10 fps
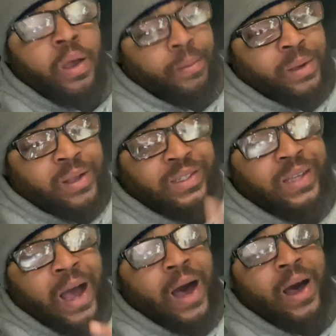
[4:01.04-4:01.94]
because
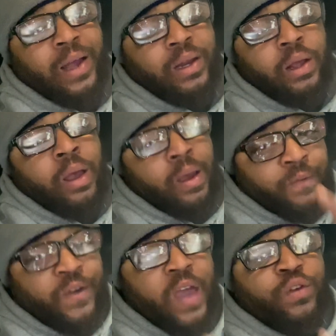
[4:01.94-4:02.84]
God
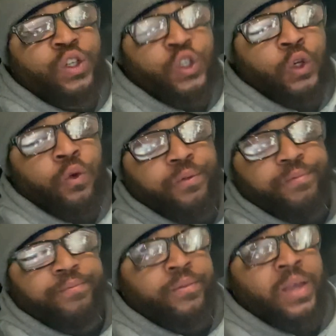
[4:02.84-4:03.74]
favors you.
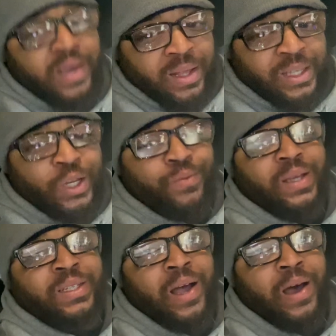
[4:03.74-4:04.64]
Until
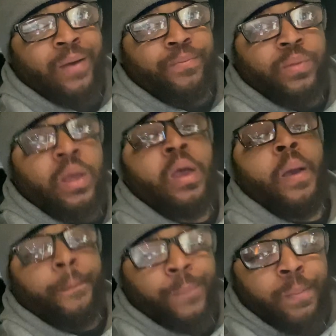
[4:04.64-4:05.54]
next time,
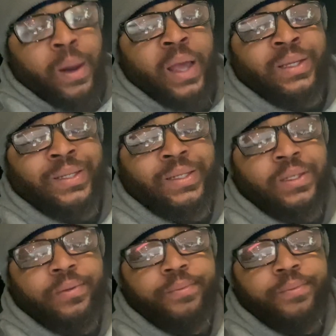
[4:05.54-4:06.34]
be blessed.